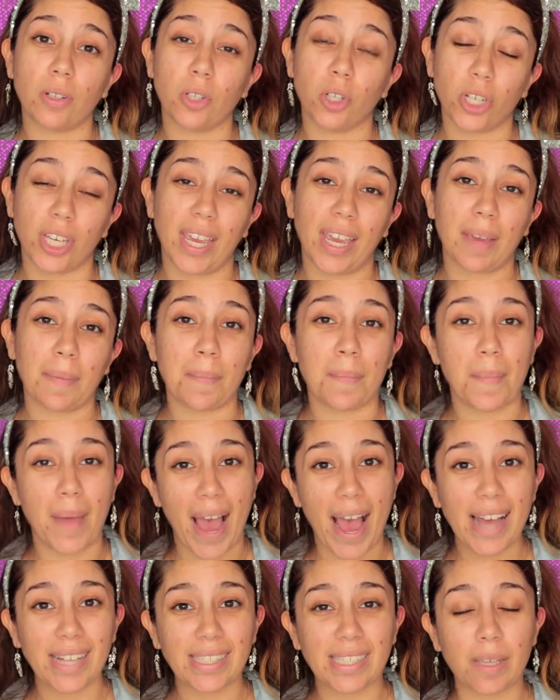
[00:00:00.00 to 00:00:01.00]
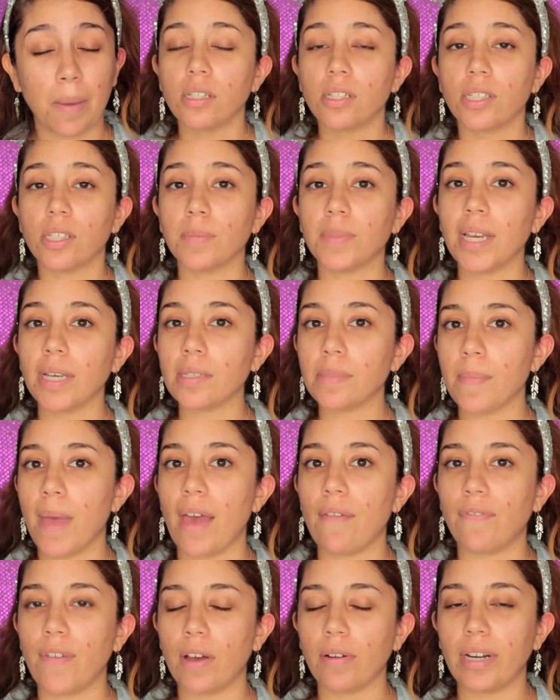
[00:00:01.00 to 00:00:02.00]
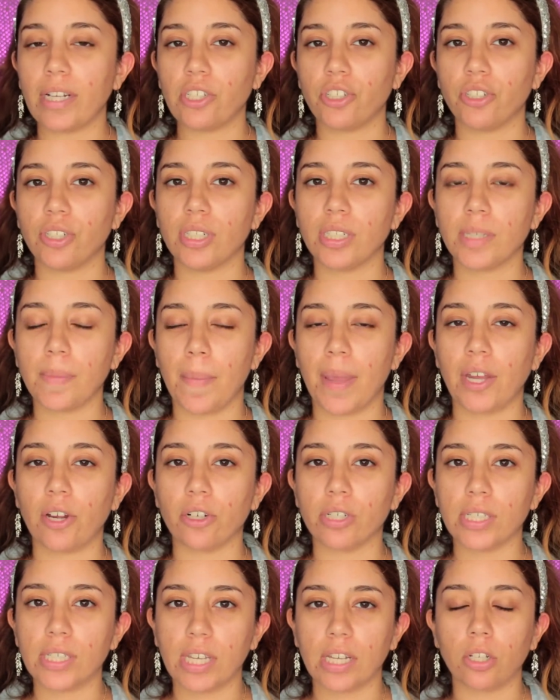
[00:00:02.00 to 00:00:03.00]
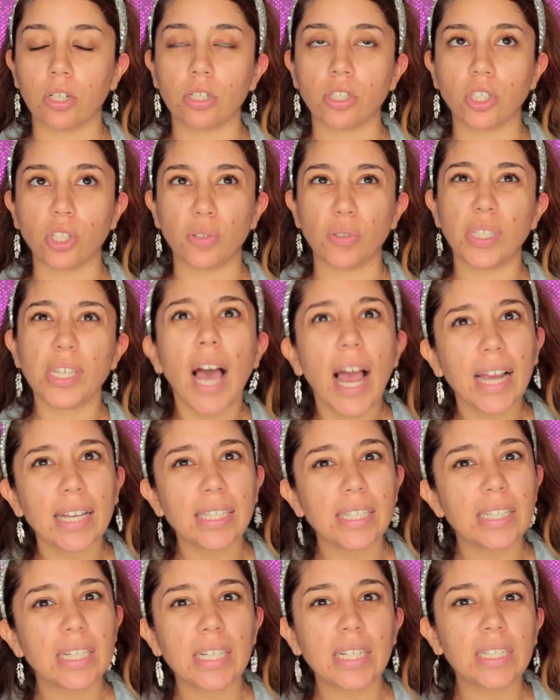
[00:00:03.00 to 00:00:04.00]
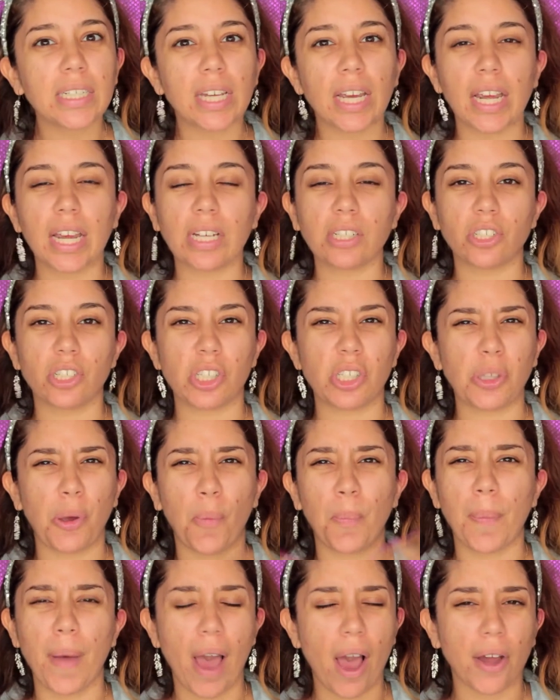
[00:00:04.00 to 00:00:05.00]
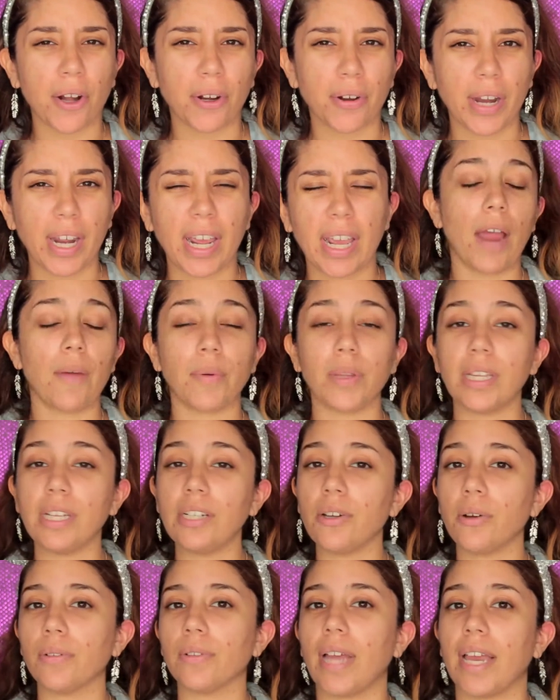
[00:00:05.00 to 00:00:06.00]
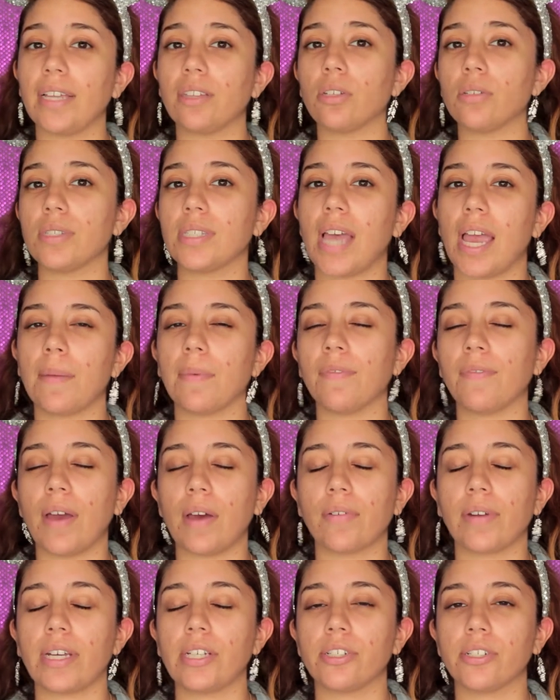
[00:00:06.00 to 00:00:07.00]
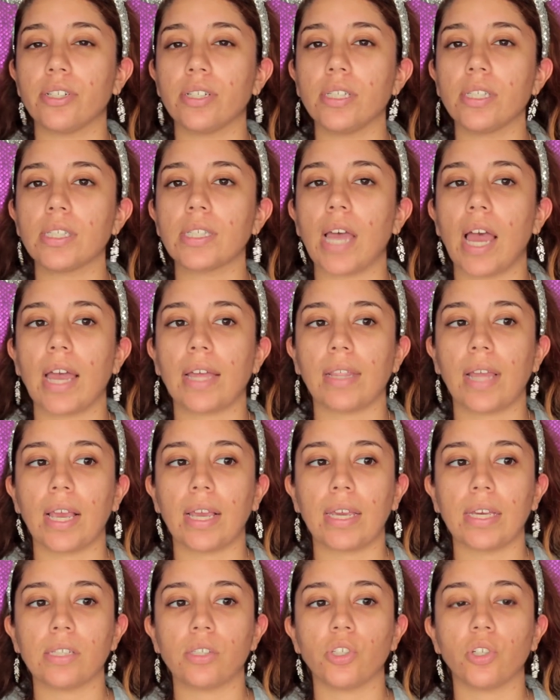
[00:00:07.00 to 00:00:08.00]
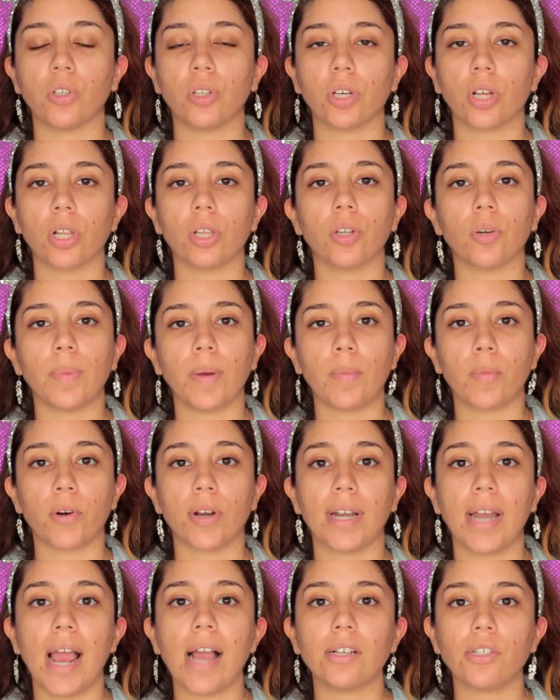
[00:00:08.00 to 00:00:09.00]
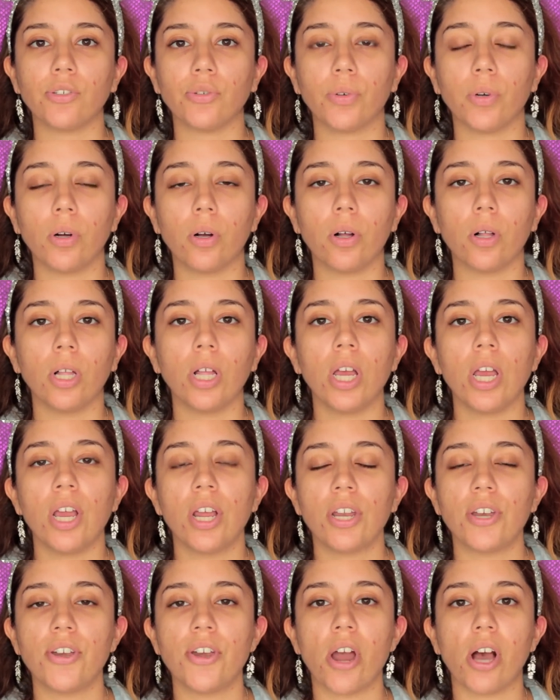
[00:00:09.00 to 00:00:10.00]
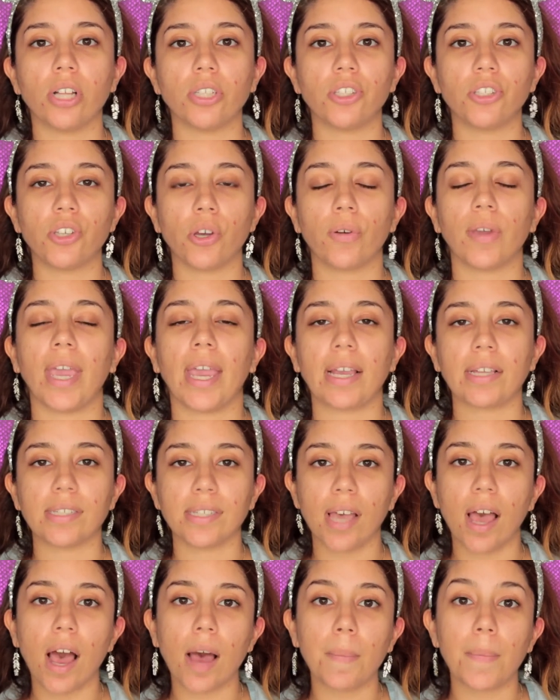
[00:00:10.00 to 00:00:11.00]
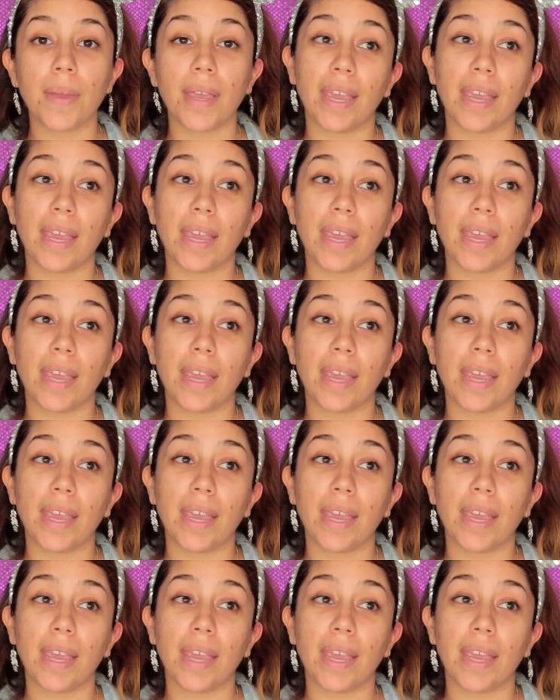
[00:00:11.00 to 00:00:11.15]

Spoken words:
looking matte. Sometimes matte foundations make your skin look so tightened and just so powdery. I really don't like those type of foundations. I like it to look a little bit more natural, not so caked up,